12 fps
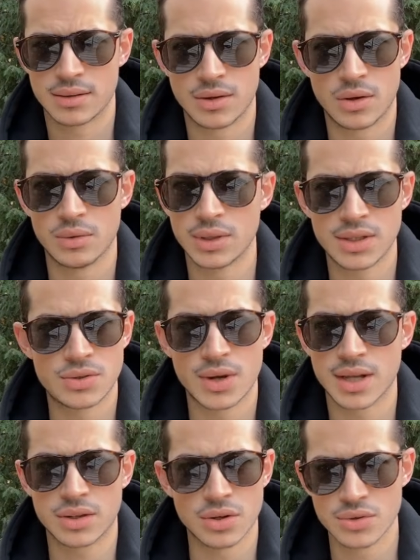only to
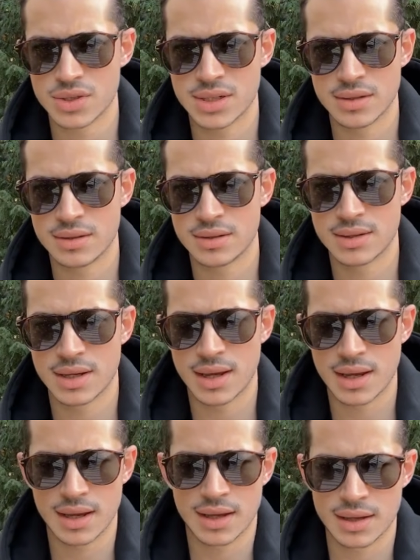get ghosted,
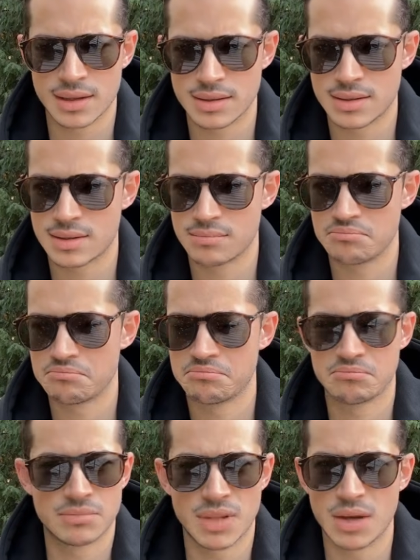and
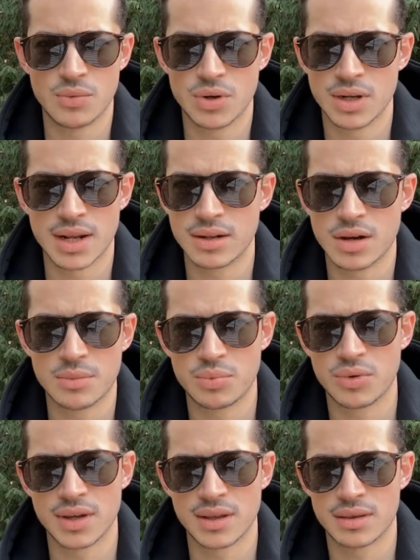he wouldn't end up
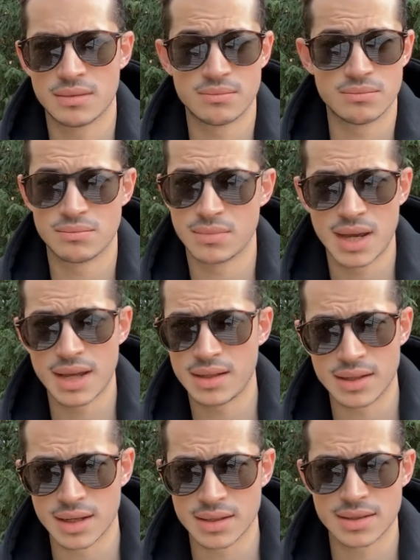with any
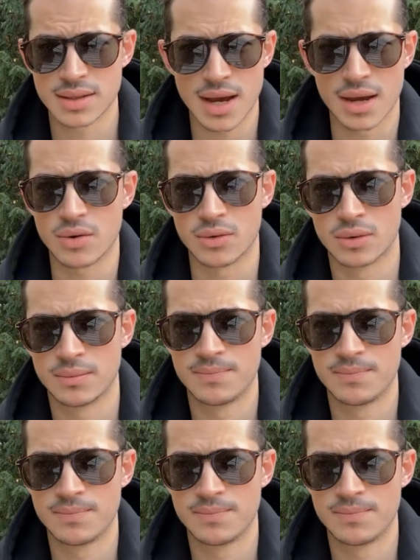dates at all.